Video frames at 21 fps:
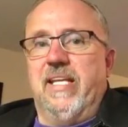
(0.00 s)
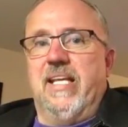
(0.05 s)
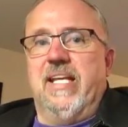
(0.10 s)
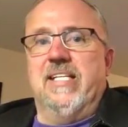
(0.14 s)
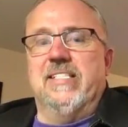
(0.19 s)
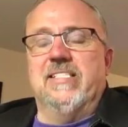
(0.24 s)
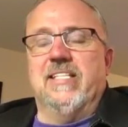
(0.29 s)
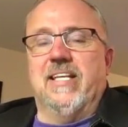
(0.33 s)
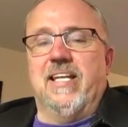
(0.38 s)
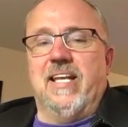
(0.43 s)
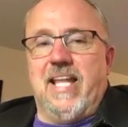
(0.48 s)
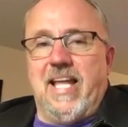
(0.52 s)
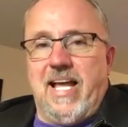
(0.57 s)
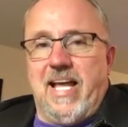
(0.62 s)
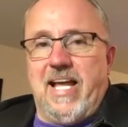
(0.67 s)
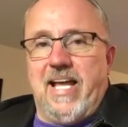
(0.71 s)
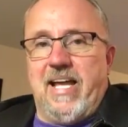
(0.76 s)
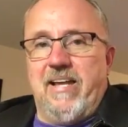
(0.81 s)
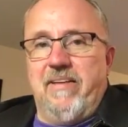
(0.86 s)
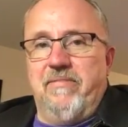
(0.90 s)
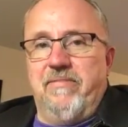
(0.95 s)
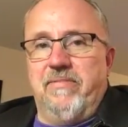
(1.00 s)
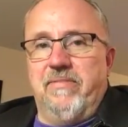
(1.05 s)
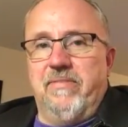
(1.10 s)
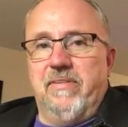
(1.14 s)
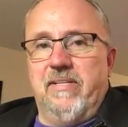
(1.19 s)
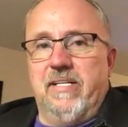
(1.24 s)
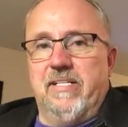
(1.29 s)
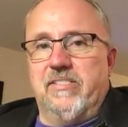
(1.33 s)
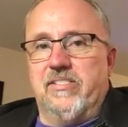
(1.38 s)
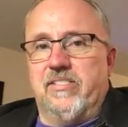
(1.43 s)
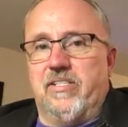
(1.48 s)
It's live.
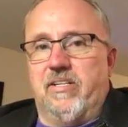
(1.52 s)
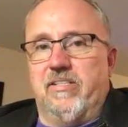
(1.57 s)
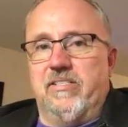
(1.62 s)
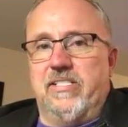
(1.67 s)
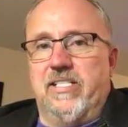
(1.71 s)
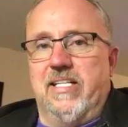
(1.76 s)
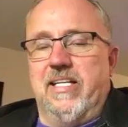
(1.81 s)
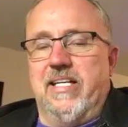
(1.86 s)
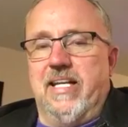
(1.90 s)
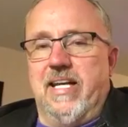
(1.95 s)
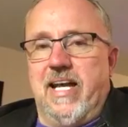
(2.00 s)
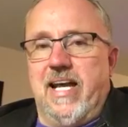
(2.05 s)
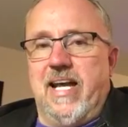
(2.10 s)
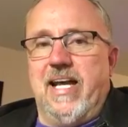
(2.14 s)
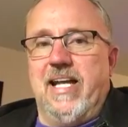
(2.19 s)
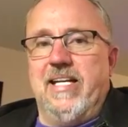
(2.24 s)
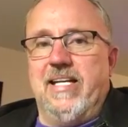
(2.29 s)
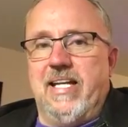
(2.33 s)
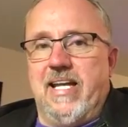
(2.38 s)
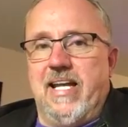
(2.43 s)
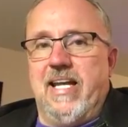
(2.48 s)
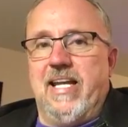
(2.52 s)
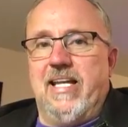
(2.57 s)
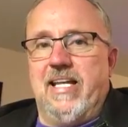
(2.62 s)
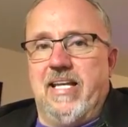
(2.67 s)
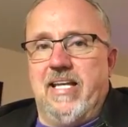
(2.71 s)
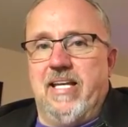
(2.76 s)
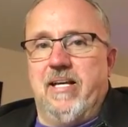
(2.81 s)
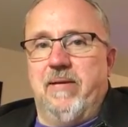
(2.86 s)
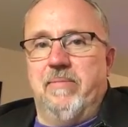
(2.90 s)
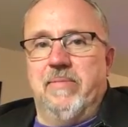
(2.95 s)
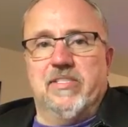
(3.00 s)
It starts at 9
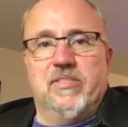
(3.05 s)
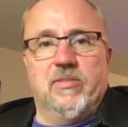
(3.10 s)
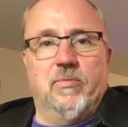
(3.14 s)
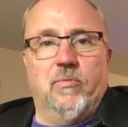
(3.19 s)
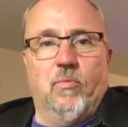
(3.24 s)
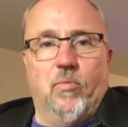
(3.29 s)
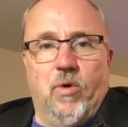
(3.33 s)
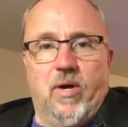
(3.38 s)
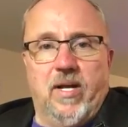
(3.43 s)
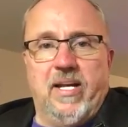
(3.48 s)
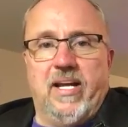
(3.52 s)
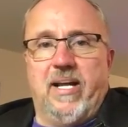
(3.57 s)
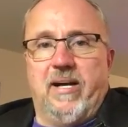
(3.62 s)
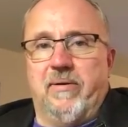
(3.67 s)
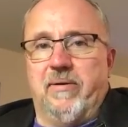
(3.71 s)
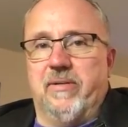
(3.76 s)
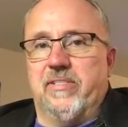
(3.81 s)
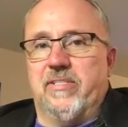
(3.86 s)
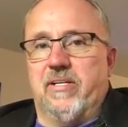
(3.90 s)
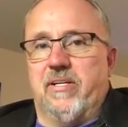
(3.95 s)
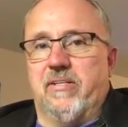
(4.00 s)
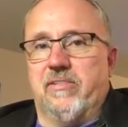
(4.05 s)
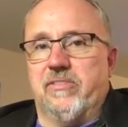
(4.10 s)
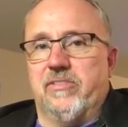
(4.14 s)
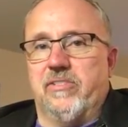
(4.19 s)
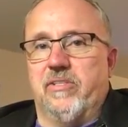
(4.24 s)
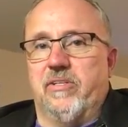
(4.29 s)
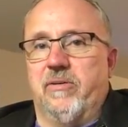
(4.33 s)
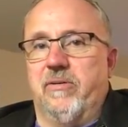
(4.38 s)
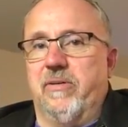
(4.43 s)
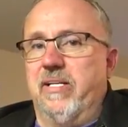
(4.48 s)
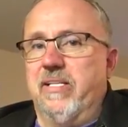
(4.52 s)
a.m. It's a one-hour talk
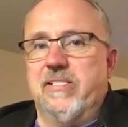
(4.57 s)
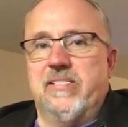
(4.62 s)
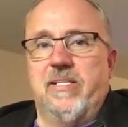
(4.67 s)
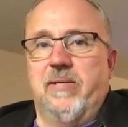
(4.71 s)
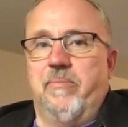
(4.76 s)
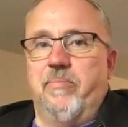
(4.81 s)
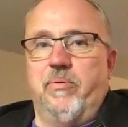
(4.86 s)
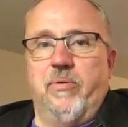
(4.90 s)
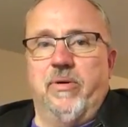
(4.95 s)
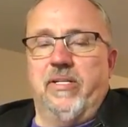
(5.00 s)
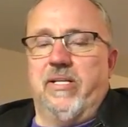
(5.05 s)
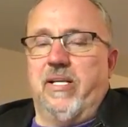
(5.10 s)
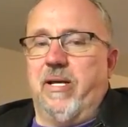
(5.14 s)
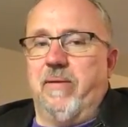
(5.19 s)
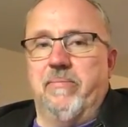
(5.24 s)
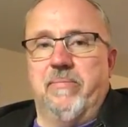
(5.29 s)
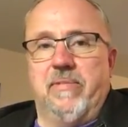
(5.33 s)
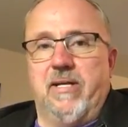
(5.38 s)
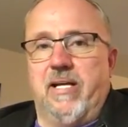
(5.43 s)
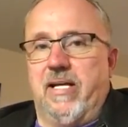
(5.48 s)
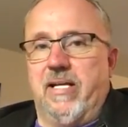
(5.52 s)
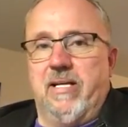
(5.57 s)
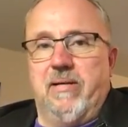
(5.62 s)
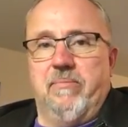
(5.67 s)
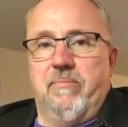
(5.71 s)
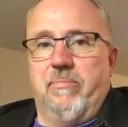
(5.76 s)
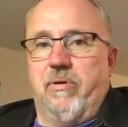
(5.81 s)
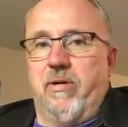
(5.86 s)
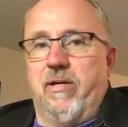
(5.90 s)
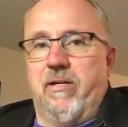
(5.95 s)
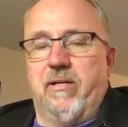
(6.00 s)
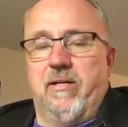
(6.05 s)
show, and at some point I
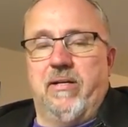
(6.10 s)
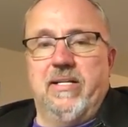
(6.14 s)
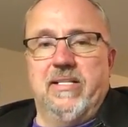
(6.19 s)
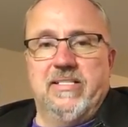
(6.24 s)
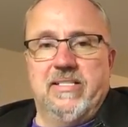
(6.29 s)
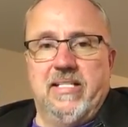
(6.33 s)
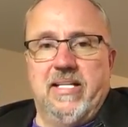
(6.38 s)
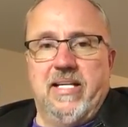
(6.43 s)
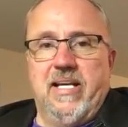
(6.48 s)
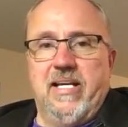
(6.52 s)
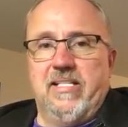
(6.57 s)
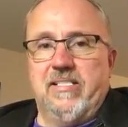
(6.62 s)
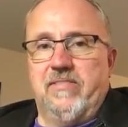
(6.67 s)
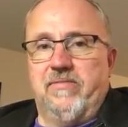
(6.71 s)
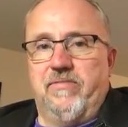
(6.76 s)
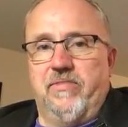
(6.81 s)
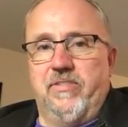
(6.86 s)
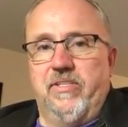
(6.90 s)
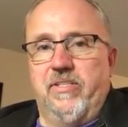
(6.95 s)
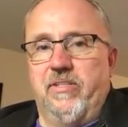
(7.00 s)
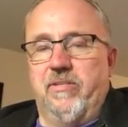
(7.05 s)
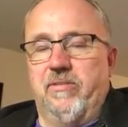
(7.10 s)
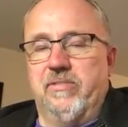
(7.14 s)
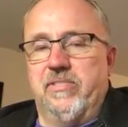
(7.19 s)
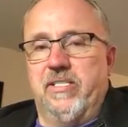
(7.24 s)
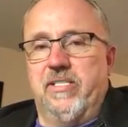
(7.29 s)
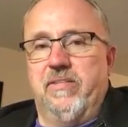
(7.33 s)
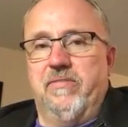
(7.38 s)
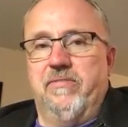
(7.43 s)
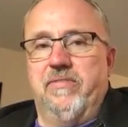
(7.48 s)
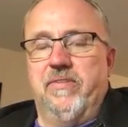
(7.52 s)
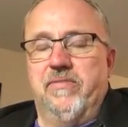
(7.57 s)
get brought on as a guest for, 10,
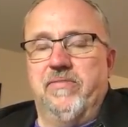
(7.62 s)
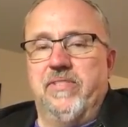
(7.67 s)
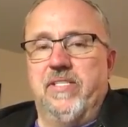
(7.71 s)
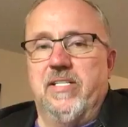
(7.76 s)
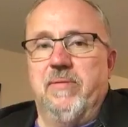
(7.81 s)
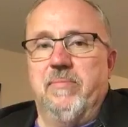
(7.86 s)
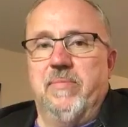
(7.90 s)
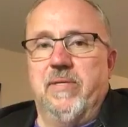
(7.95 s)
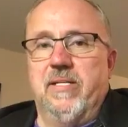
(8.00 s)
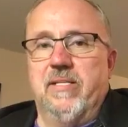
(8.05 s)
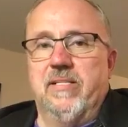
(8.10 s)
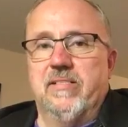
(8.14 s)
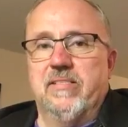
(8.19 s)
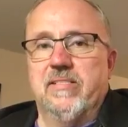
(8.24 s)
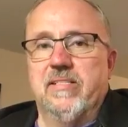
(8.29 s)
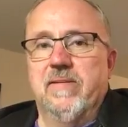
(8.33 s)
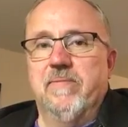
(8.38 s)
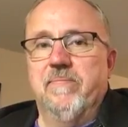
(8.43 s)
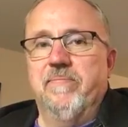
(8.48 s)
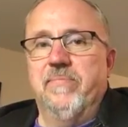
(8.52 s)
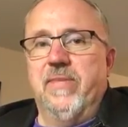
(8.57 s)
15 minutes.